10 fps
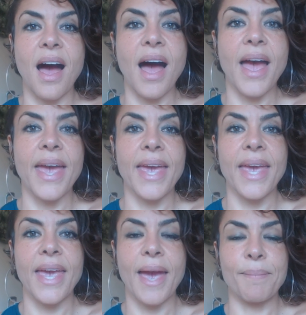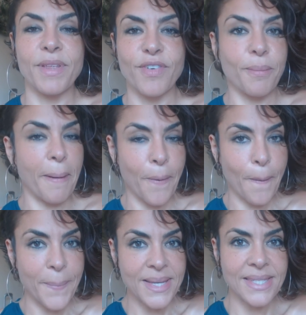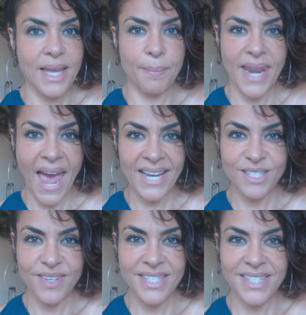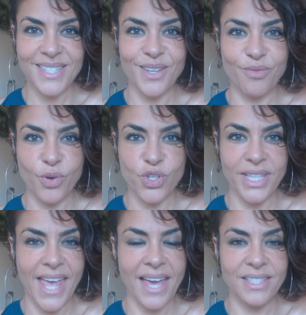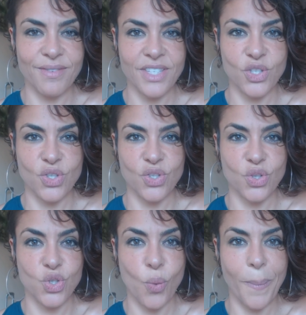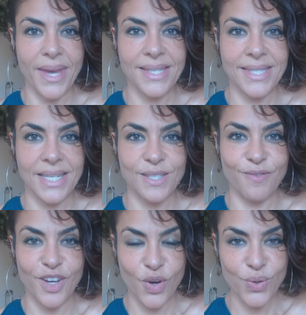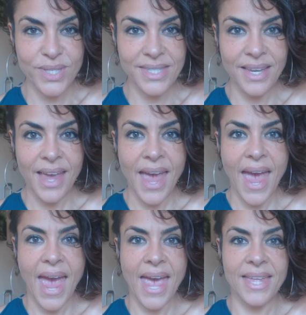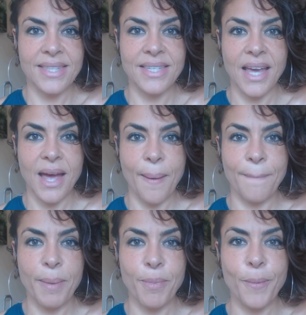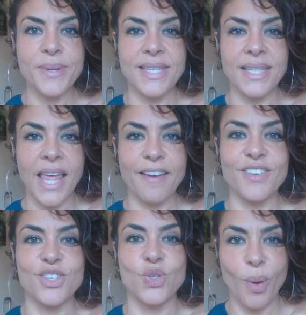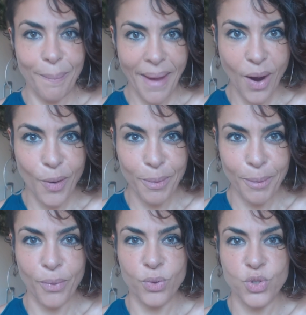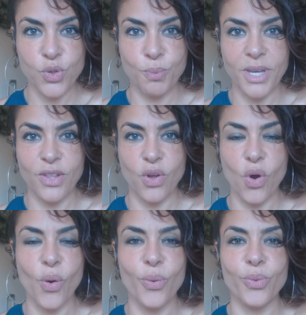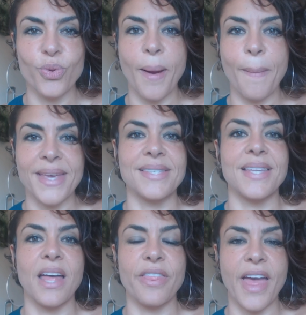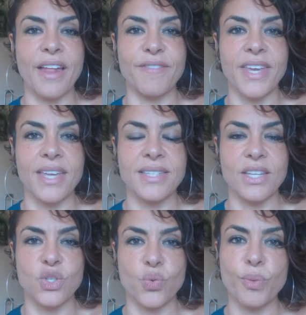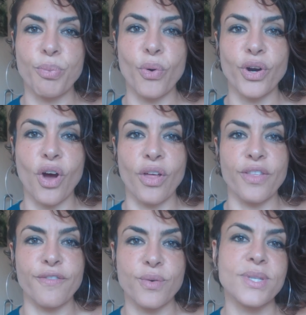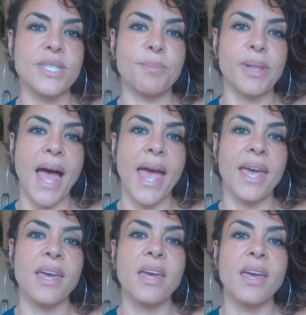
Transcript: I am living my purpose. I'm an activist. Unfortunately, activists don't make six figures. And my purpose in life is to empower people to be their own best health advocate and to report on the food supply